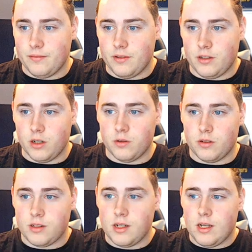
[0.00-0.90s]

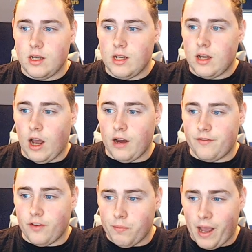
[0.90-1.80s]
goes
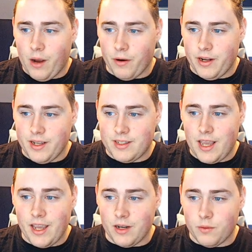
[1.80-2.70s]
full power he gets
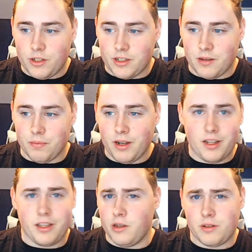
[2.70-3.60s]
8, which is
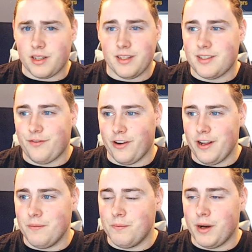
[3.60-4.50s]
completely useless for
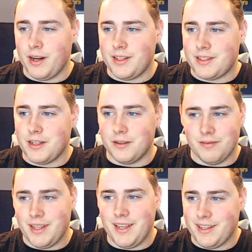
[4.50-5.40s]
him, but it still
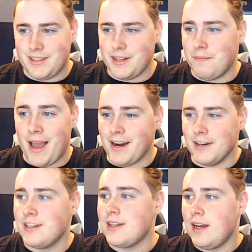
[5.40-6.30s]

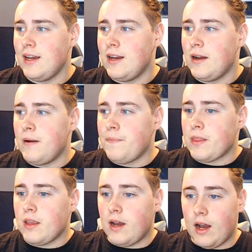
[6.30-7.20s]
matters.
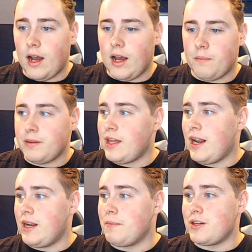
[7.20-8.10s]
But then at
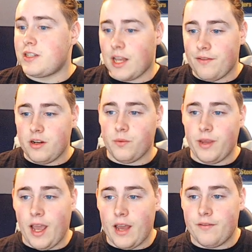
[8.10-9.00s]
number 7, we
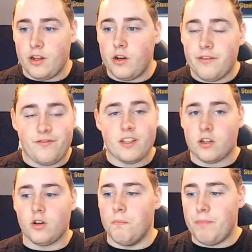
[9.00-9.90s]
have the new
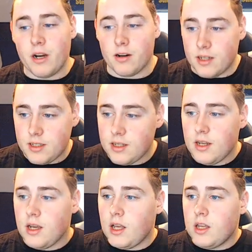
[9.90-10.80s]
physical Beerus.
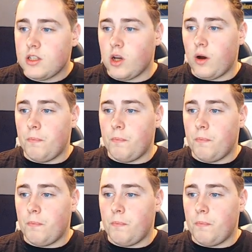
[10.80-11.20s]
So a